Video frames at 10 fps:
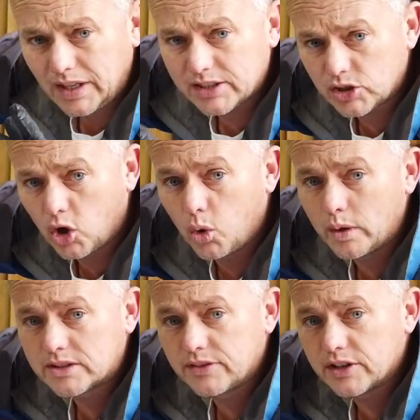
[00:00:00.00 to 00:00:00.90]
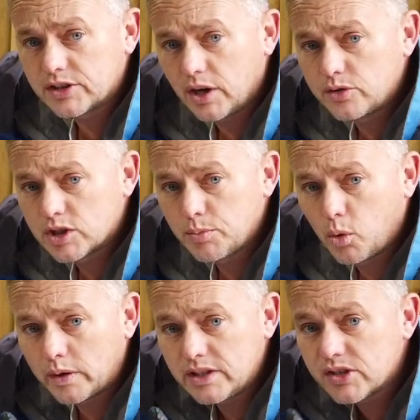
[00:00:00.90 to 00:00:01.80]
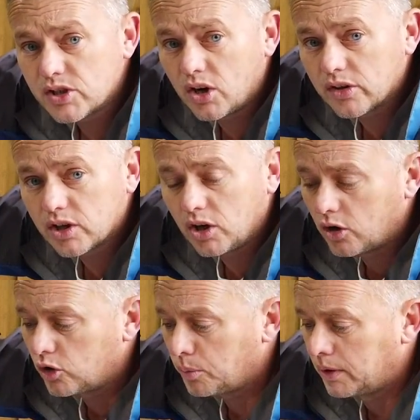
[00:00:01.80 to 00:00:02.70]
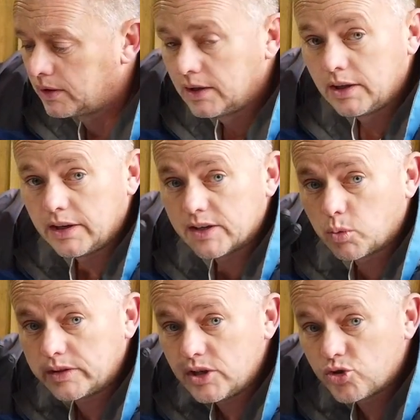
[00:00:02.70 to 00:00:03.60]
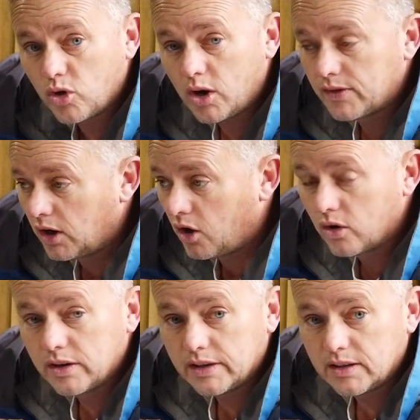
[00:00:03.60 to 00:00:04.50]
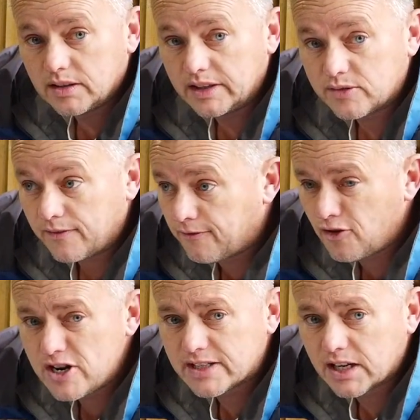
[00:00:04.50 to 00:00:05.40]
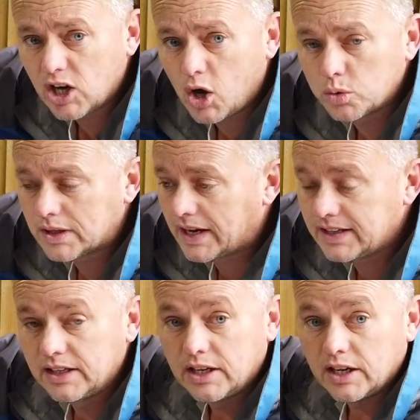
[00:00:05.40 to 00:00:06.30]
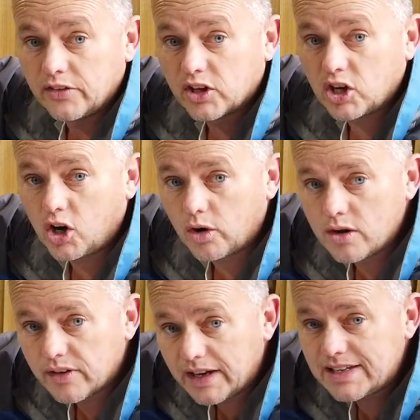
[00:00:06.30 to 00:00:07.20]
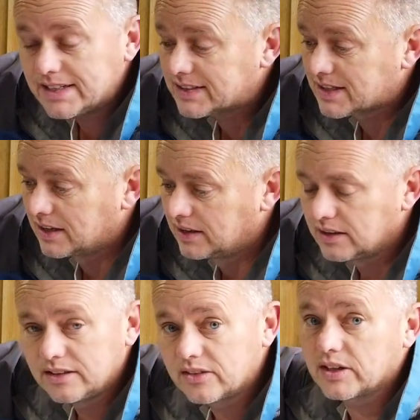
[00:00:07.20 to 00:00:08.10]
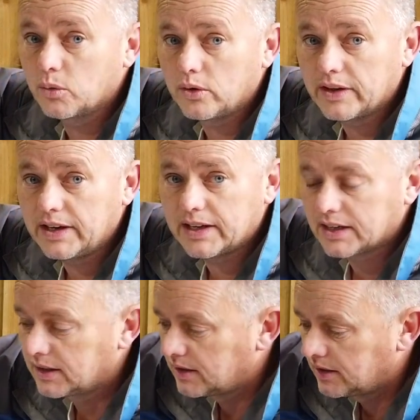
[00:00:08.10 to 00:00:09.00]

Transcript: it's not always first noticeable when you start the car up. It's when you drive along and it's a freezing cold day and the car overheats. You think, what the heck?